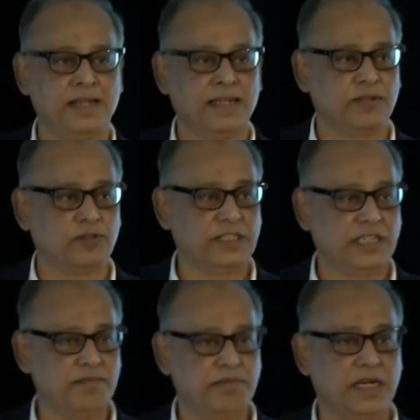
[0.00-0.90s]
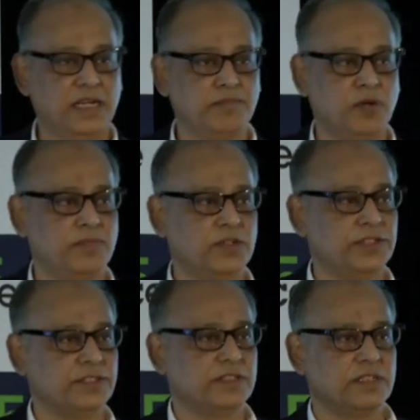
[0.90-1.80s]
It was set up by
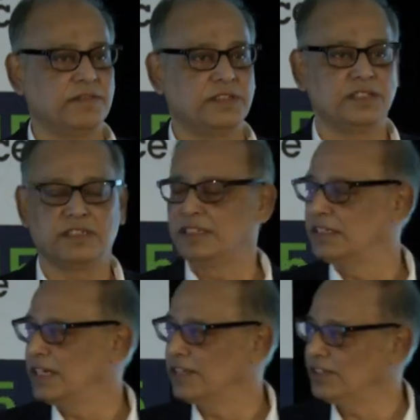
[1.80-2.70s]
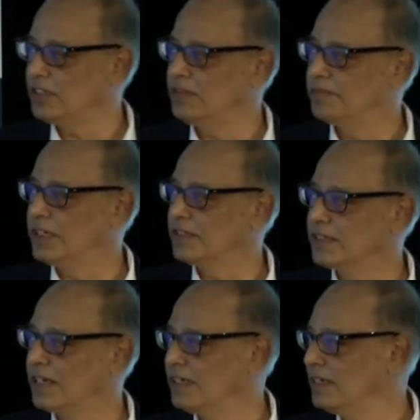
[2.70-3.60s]
Population Services International,
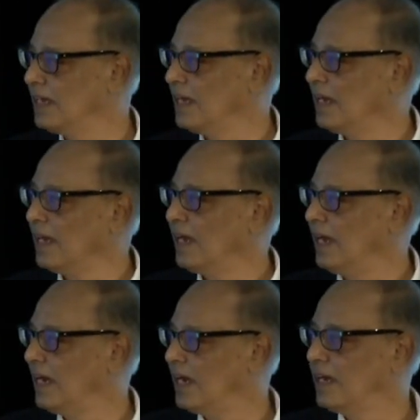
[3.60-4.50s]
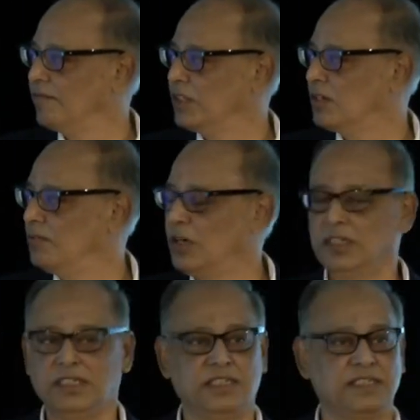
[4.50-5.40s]
PSI, and with
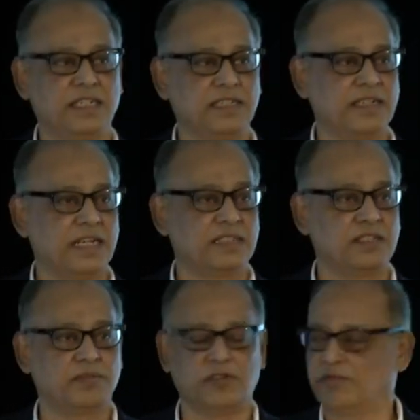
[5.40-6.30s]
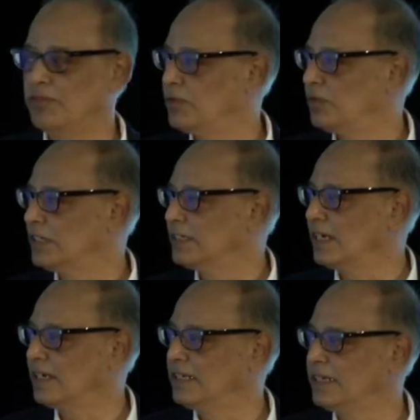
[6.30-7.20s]
commodities and grant support from
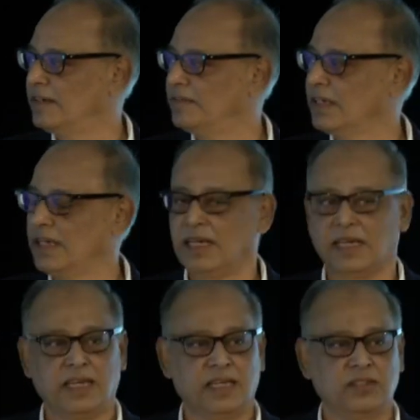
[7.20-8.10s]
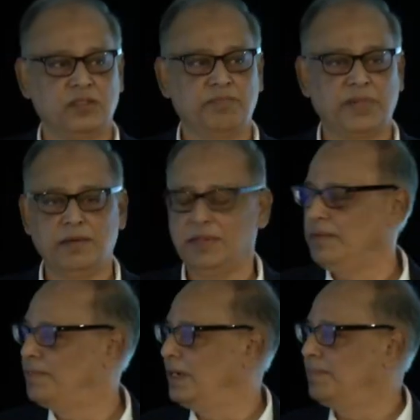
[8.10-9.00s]
USAID. So the primary
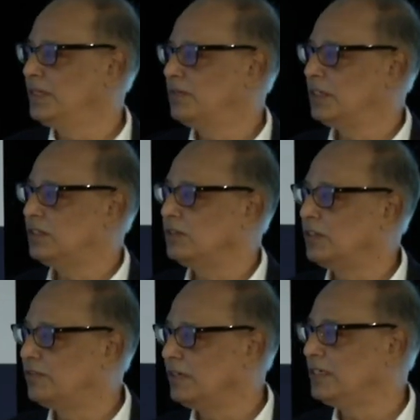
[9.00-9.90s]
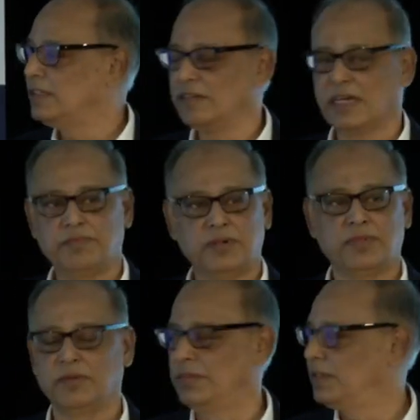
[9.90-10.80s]
purpose was to address the rapid
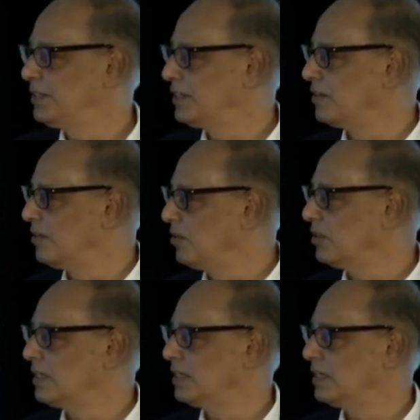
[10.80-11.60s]
population growth